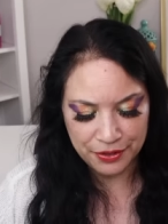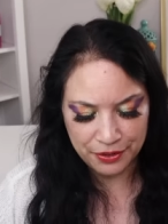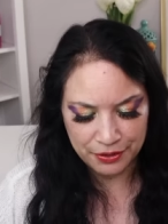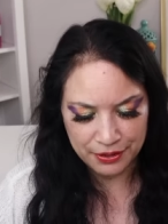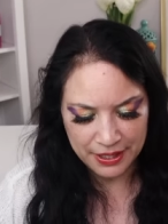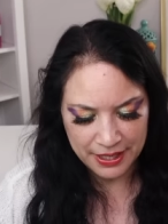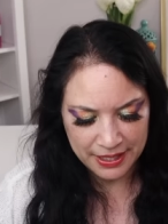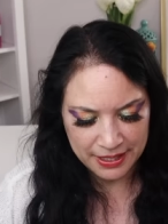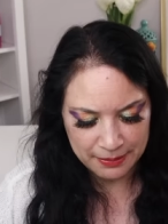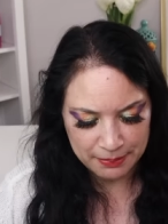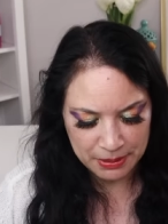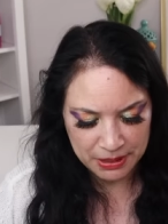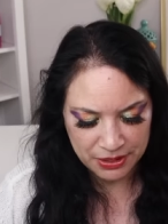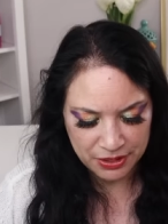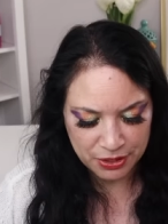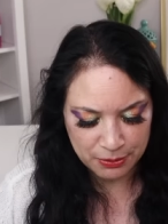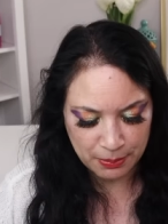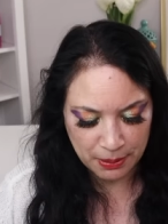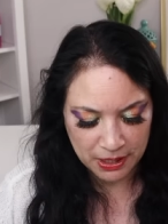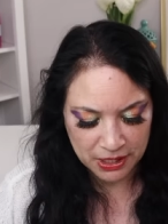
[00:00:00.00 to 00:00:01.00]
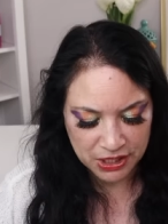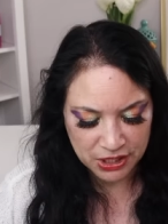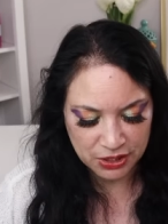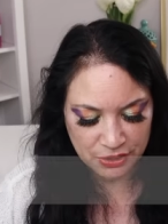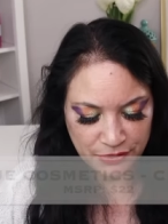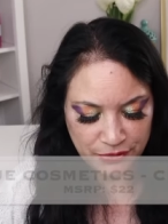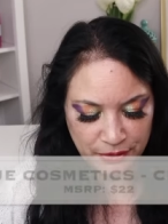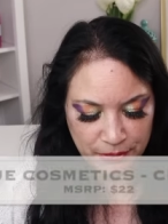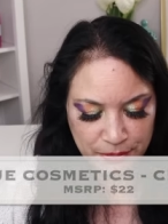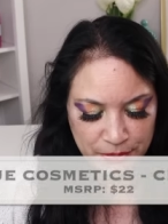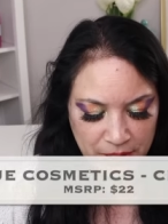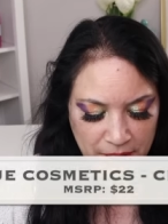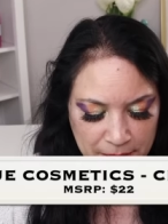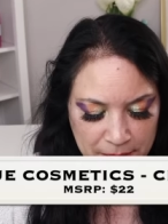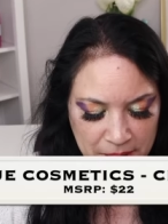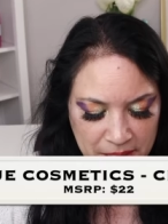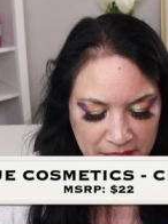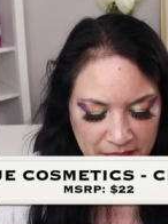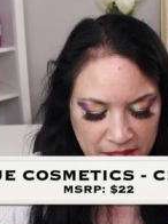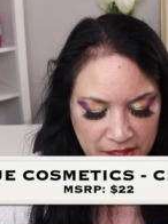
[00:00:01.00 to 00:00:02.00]
third item in this box is from
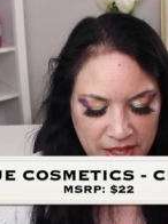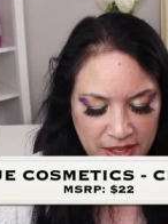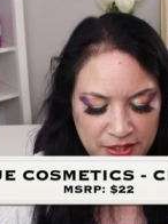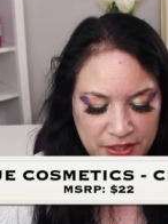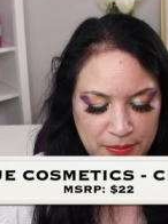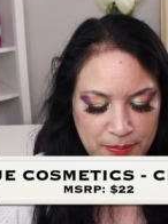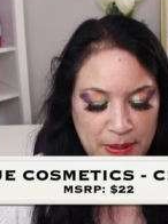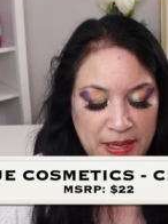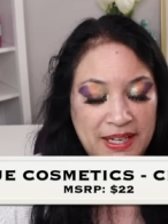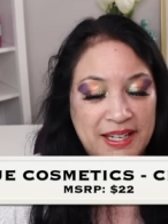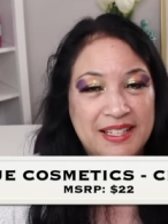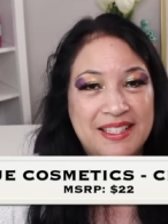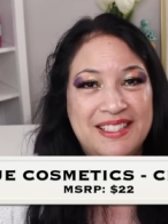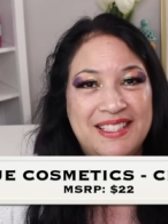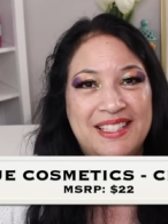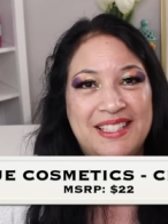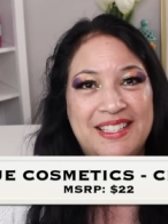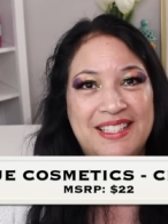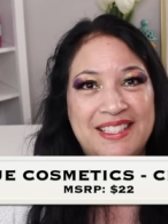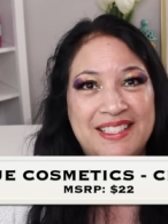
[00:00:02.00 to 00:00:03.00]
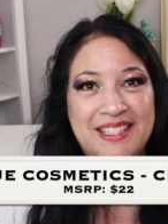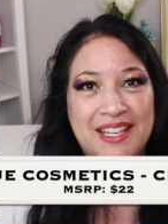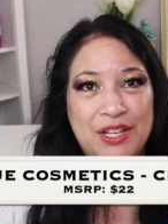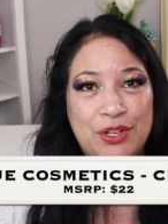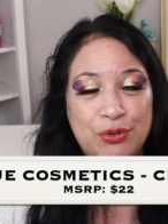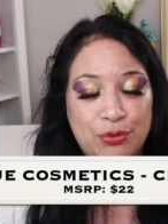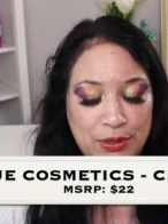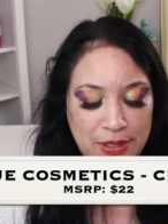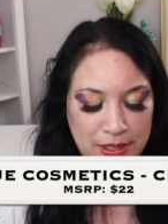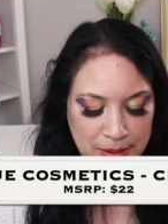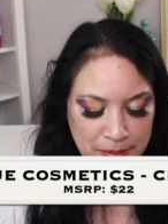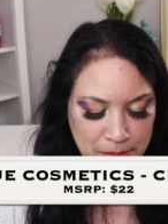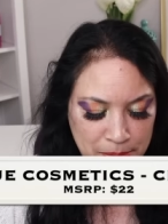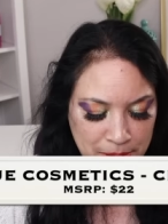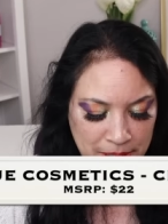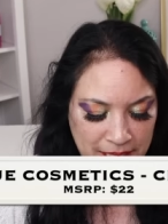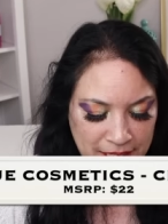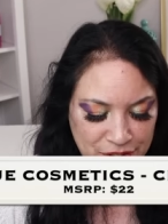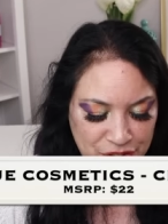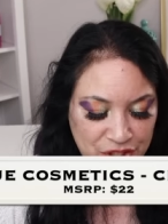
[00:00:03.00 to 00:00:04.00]
Dominique Cosmetics and it is a cream
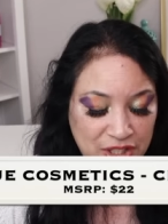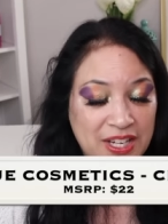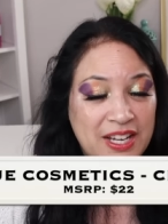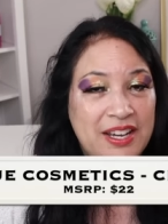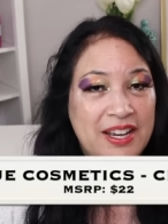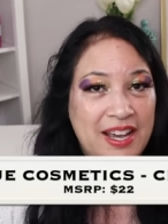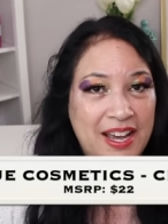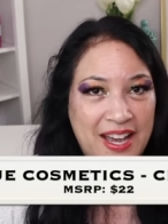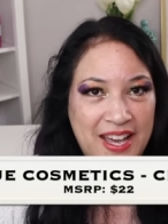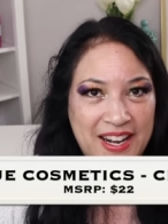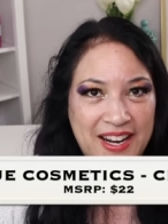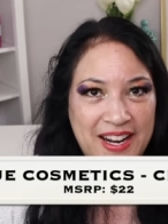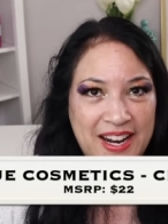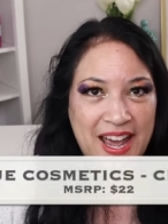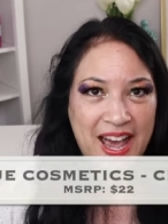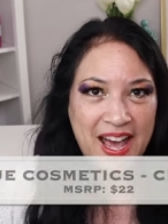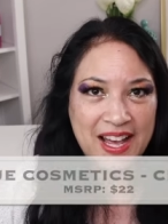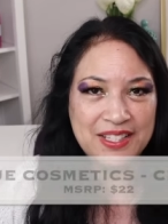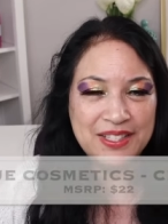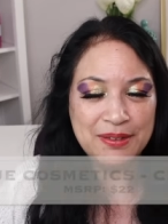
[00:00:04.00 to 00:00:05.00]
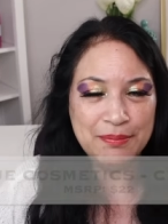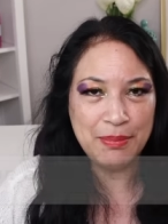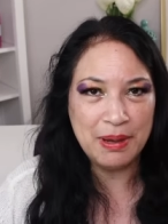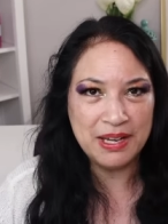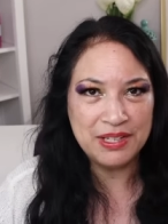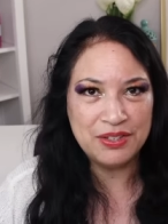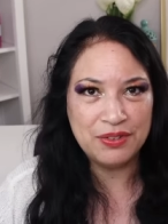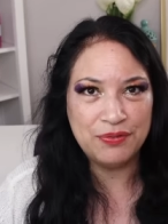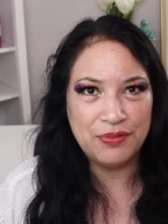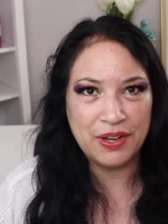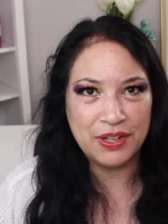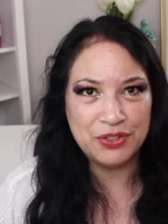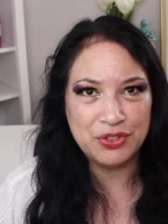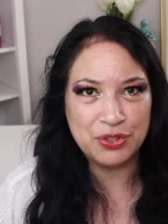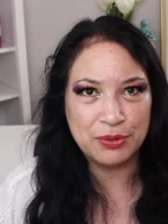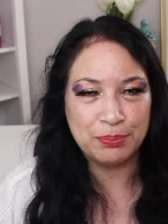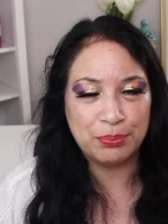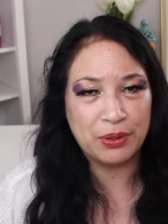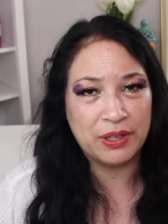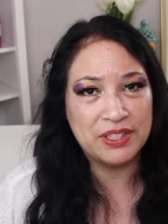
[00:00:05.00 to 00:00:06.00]
blush and it has a
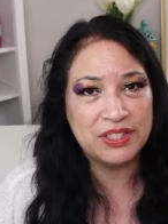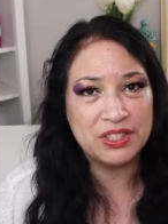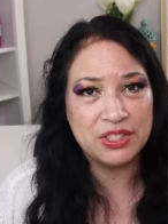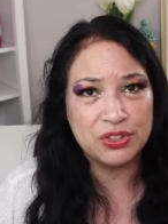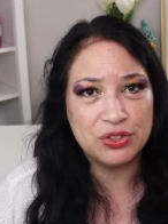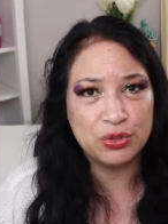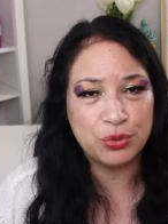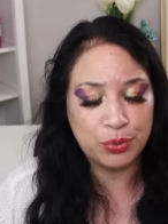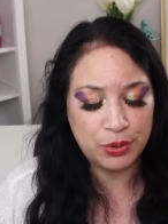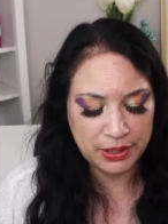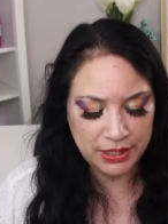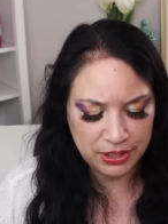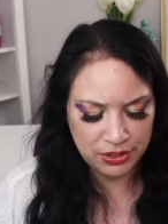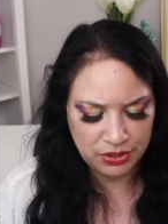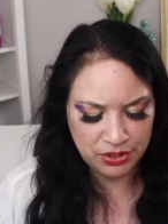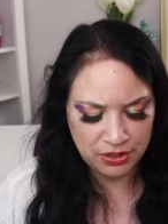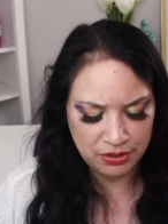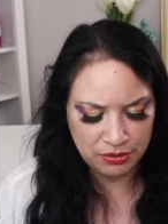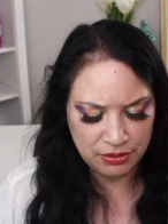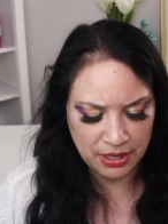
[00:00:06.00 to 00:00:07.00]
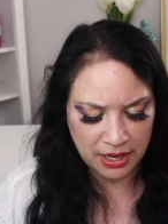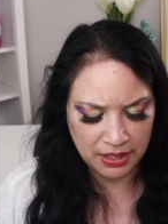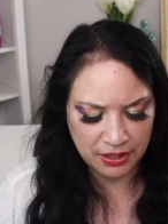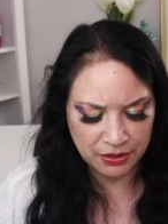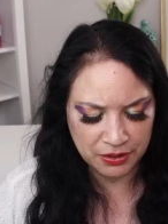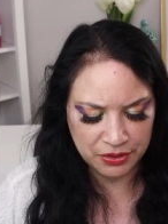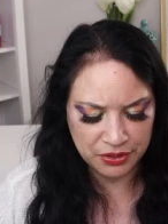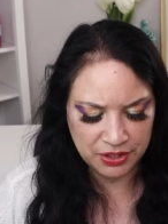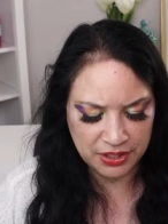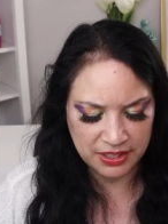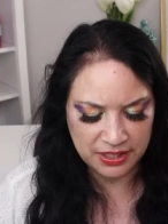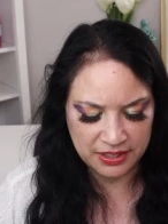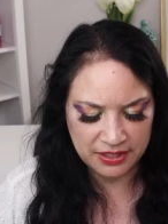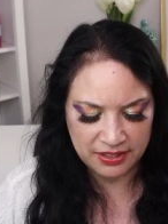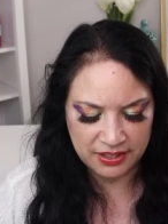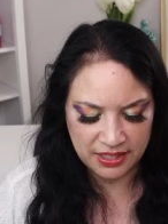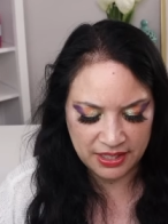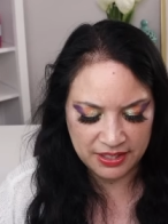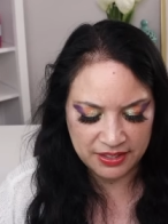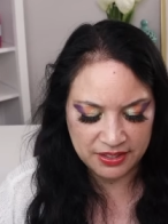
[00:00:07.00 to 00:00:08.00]
manufacturer price of $22 and it
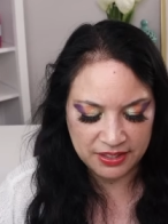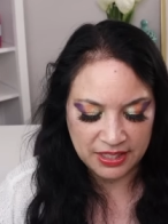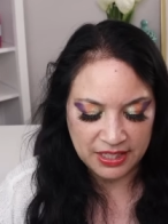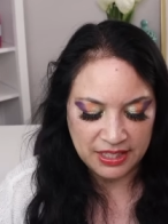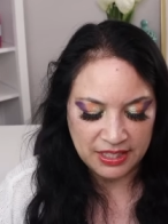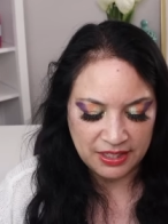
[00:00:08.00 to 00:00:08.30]
says